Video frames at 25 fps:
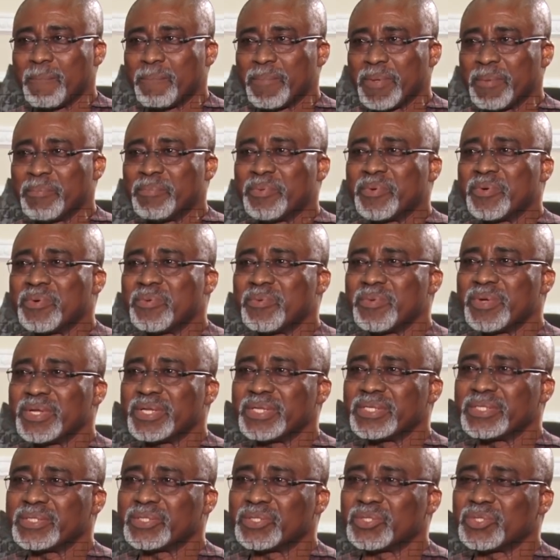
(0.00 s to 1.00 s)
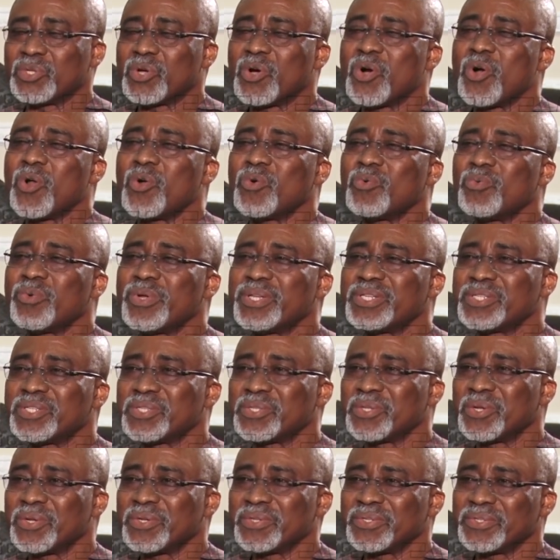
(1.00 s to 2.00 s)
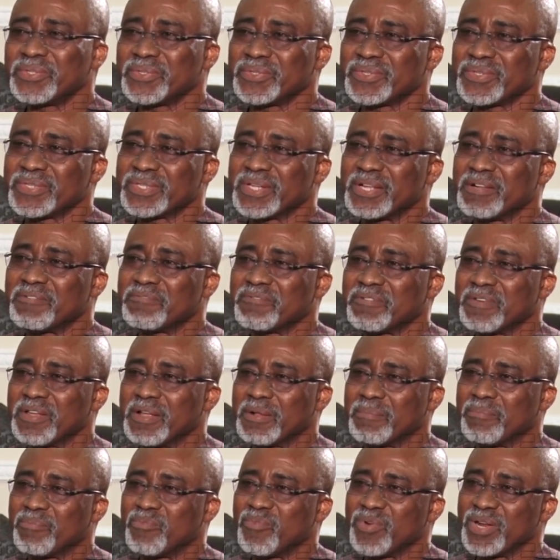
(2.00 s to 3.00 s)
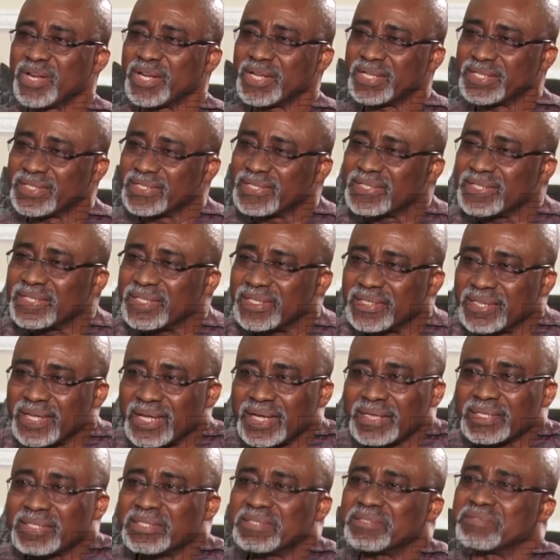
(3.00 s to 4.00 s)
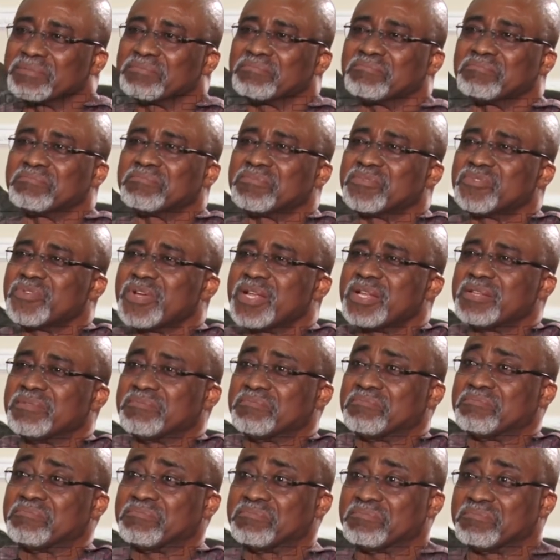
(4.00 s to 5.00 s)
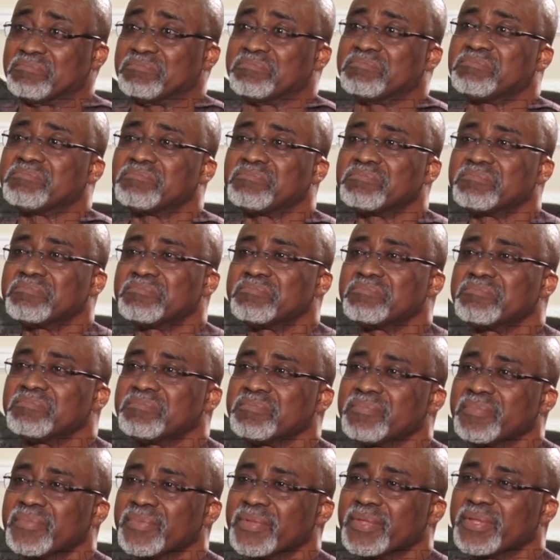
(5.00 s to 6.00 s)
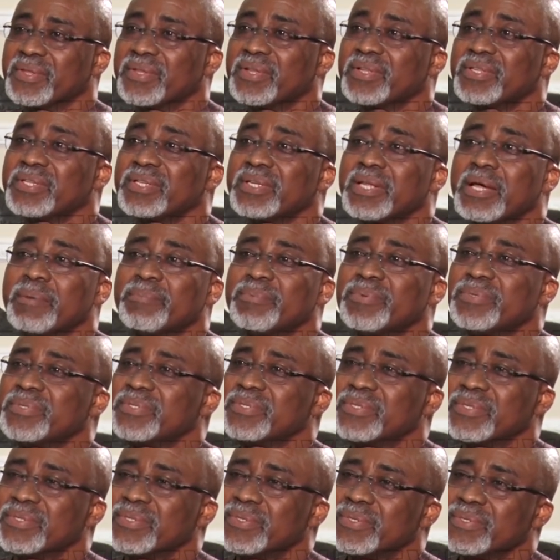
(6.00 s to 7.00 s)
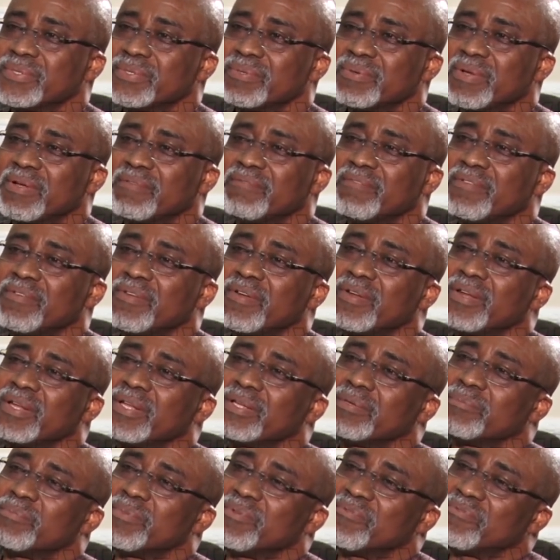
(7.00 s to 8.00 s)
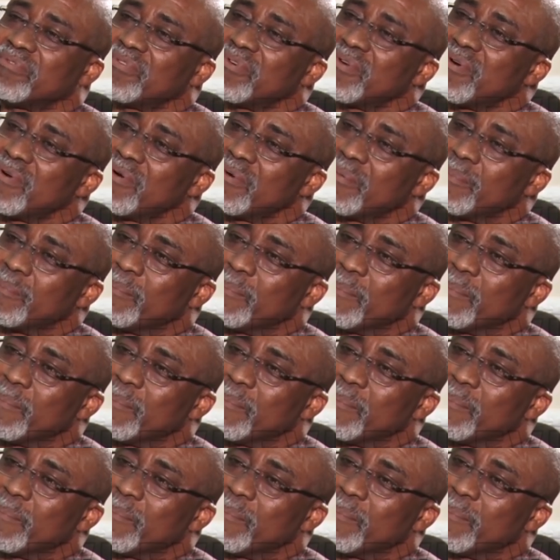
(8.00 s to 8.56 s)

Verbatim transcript: People will always turn to self-help when they see that, well, nothing happens to those who have done it before.